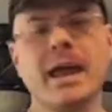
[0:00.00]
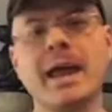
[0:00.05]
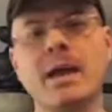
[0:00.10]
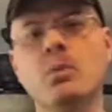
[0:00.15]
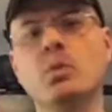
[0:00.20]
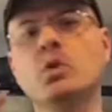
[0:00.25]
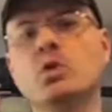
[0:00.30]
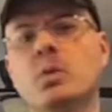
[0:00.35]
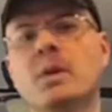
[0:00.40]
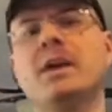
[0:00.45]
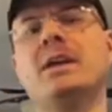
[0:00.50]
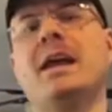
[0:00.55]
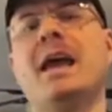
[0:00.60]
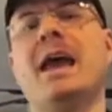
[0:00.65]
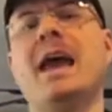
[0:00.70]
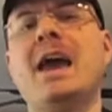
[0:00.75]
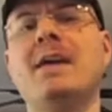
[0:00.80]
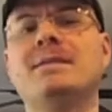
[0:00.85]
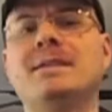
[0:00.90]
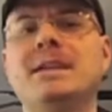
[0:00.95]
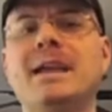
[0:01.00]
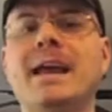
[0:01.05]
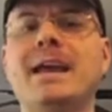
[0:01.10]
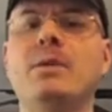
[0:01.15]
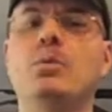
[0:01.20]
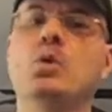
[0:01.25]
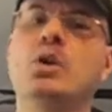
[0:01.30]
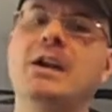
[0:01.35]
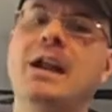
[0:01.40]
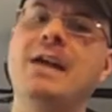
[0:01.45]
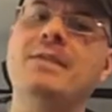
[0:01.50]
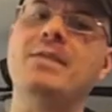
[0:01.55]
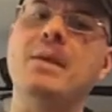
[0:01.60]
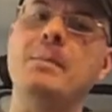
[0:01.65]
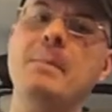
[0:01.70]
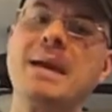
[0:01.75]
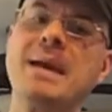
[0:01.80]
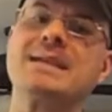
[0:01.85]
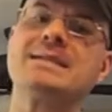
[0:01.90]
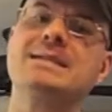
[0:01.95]
And what are we going to have today? We're going to have
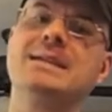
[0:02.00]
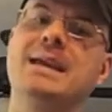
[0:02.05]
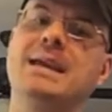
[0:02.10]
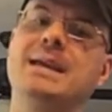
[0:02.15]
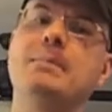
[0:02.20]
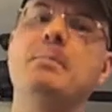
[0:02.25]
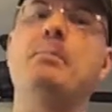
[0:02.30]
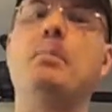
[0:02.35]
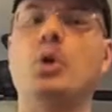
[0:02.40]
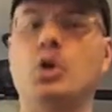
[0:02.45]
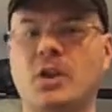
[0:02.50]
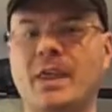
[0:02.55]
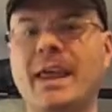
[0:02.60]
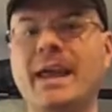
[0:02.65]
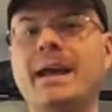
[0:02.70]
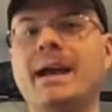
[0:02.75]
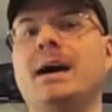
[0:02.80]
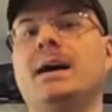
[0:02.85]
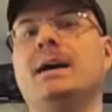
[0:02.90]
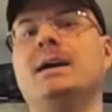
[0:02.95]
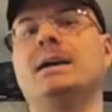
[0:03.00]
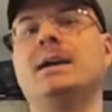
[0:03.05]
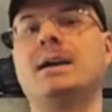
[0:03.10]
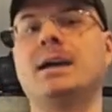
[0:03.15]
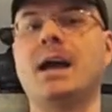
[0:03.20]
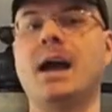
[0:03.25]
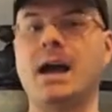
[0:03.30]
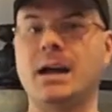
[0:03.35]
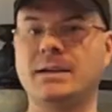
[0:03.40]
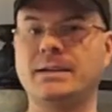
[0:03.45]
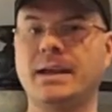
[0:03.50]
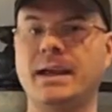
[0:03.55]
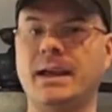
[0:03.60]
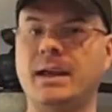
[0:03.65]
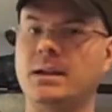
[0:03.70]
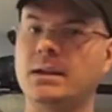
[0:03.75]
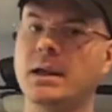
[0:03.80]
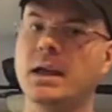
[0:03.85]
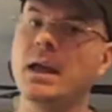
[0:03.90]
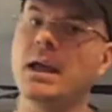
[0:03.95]
the Mexican Bodega cocktail.